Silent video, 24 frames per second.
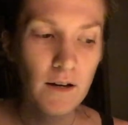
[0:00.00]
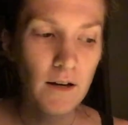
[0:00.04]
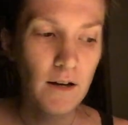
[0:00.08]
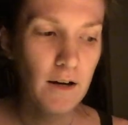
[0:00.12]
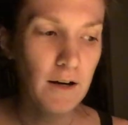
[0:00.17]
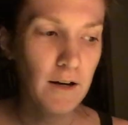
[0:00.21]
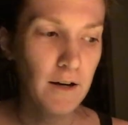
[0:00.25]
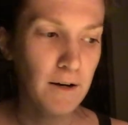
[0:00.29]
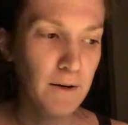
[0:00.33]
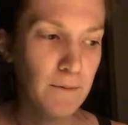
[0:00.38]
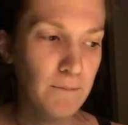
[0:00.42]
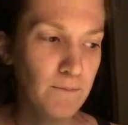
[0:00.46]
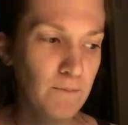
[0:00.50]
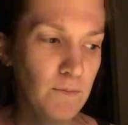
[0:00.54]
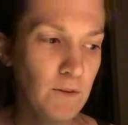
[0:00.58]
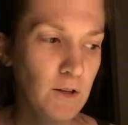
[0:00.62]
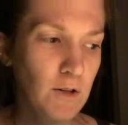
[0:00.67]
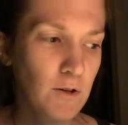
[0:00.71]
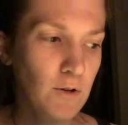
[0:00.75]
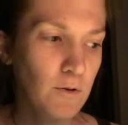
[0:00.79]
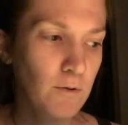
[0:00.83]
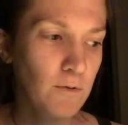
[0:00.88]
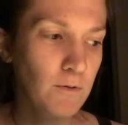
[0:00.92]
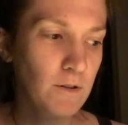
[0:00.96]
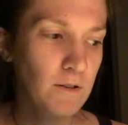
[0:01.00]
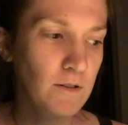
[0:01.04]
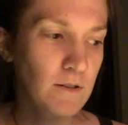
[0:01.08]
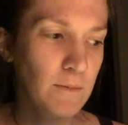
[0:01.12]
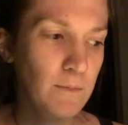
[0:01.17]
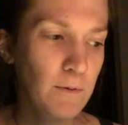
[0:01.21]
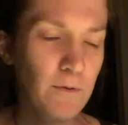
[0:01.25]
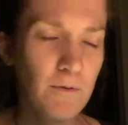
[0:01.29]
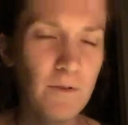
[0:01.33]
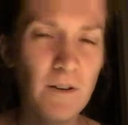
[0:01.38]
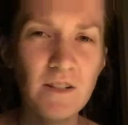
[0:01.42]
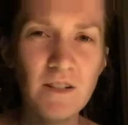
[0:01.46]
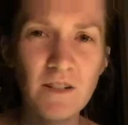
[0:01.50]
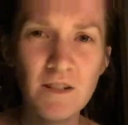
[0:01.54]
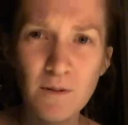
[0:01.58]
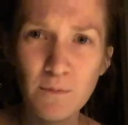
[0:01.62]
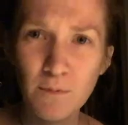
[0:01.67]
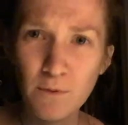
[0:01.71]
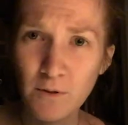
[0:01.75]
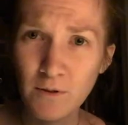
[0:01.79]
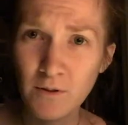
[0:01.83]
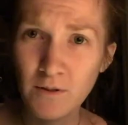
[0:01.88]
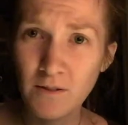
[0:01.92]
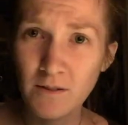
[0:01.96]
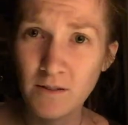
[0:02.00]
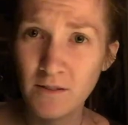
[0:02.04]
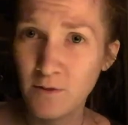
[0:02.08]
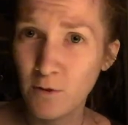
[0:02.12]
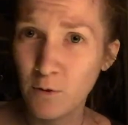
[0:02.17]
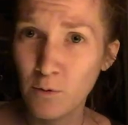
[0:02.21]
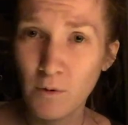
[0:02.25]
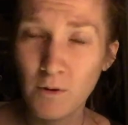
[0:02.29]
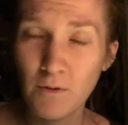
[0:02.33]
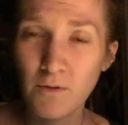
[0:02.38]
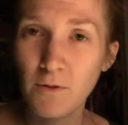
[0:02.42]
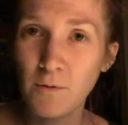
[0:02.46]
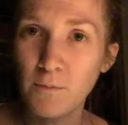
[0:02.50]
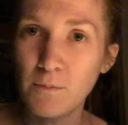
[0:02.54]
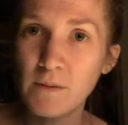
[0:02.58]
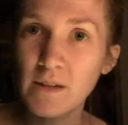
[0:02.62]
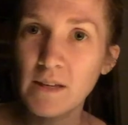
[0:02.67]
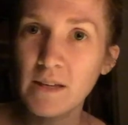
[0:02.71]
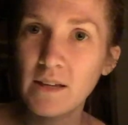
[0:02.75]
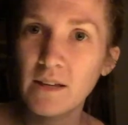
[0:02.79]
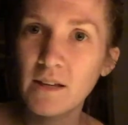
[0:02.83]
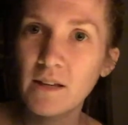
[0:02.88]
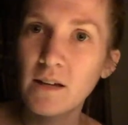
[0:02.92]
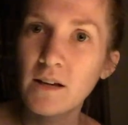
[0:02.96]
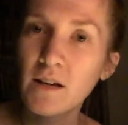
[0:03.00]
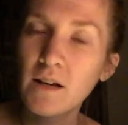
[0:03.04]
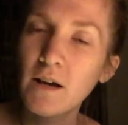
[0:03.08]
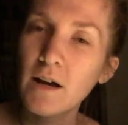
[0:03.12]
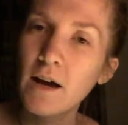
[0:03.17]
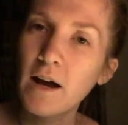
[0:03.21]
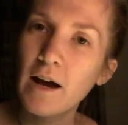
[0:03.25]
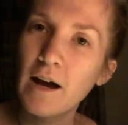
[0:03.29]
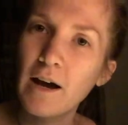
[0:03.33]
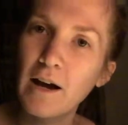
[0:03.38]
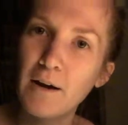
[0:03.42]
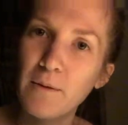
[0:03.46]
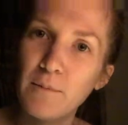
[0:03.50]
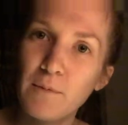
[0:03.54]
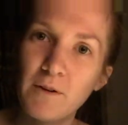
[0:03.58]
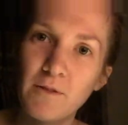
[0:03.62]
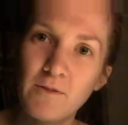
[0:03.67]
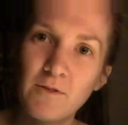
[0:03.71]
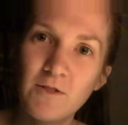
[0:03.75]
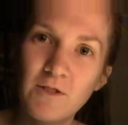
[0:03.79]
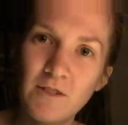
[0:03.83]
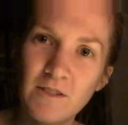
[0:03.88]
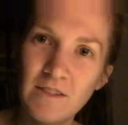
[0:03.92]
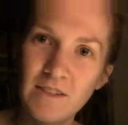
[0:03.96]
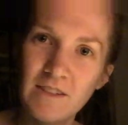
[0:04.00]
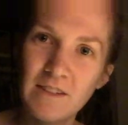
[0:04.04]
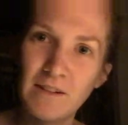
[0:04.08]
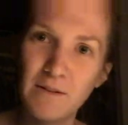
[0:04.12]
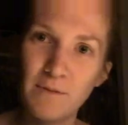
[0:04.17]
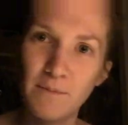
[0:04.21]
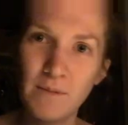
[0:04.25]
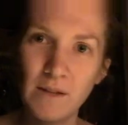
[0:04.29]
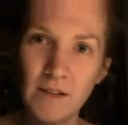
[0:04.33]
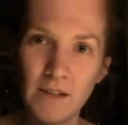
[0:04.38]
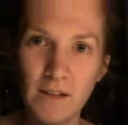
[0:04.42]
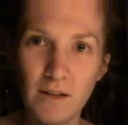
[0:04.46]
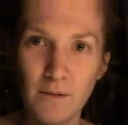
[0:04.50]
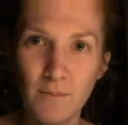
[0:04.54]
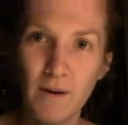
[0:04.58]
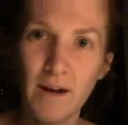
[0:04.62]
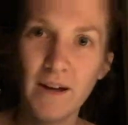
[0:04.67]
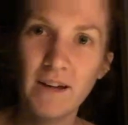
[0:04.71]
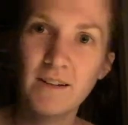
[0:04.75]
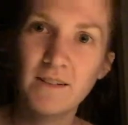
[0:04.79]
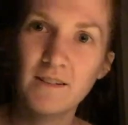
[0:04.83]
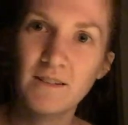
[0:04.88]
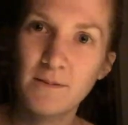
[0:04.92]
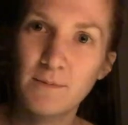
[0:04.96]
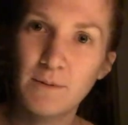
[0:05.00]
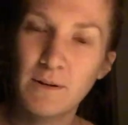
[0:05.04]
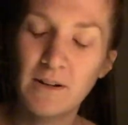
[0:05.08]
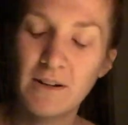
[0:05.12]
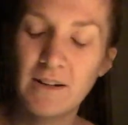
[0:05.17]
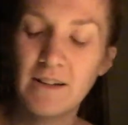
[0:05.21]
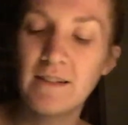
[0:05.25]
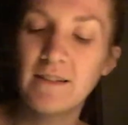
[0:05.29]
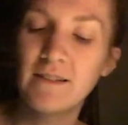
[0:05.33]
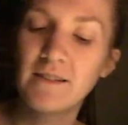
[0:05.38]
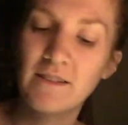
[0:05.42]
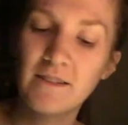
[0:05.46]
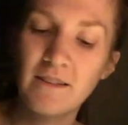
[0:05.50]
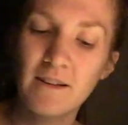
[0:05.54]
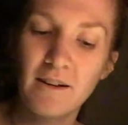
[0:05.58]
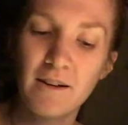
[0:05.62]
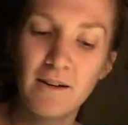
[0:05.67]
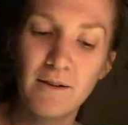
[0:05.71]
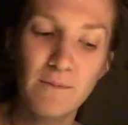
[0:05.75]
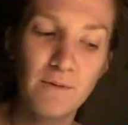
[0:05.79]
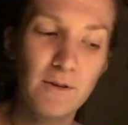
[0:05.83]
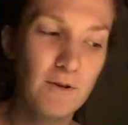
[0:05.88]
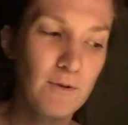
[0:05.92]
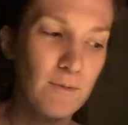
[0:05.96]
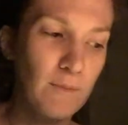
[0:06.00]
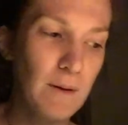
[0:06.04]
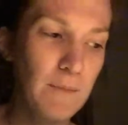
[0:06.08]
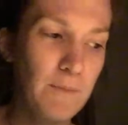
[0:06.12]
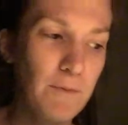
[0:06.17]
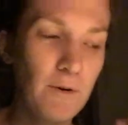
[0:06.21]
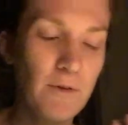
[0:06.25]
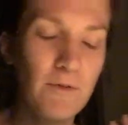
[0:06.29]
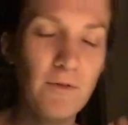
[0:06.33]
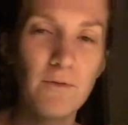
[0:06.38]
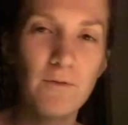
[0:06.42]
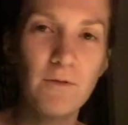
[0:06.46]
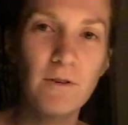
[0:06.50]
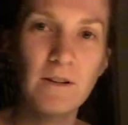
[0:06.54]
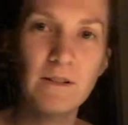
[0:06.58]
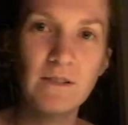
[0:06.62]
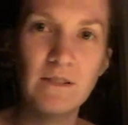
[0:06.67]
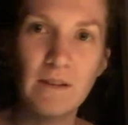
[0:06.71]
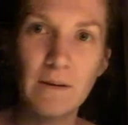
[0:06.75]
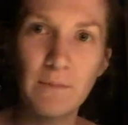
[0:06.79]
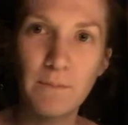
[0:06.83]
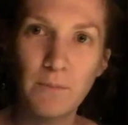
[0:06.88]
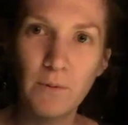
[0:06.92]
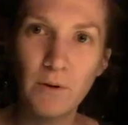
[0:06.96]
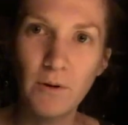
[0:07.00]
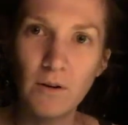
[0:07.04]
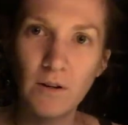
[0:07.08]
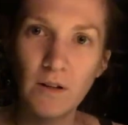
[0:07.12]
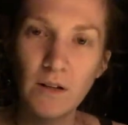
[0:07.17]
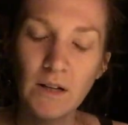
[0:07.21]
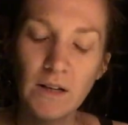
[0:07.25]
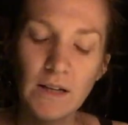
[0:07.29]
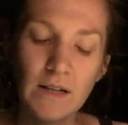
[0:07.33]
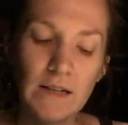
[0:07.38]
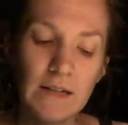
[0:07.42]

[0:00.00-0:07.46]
Um, you know, for example, vegetables don't work for me, um, but if you just listen to me and my experience, um, you know, my boyfriend, for example,